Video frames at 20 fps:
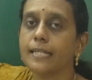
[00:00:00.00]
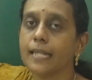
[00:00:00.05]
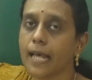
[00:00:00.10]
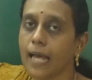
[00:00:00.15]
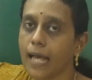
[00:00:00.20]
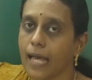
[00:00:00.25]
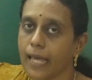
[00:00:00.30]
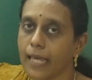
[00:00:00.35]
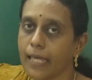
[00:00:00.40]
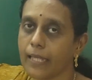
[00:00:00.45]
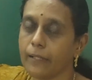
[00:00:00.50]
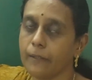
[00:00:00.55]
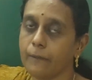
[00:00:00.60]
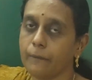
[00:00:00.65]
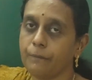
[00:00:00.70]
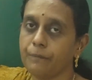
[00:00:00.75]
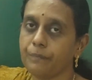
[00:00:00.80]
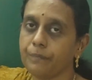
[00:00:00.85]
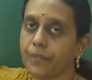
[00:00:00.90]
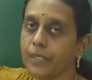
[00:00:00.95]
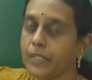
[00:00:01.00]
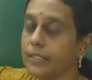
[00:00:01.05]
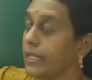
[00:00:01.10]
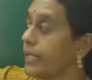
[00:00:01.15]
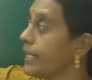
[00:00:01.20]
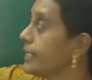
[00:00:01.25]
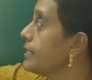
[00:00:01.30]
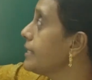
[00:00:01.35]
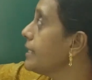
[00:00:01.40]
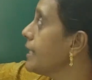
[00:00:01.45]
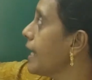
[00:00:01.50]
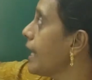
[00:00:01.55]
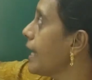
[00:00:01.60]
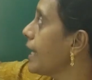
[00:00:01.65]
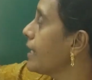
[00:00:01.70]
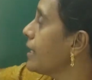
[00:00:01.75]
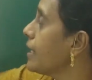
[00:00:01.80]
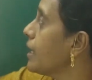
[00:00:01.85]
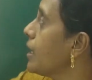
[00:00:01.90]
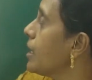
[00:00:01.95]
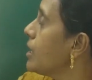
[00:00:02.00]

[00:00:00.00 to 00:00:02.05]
9. Idhu enadhu 9.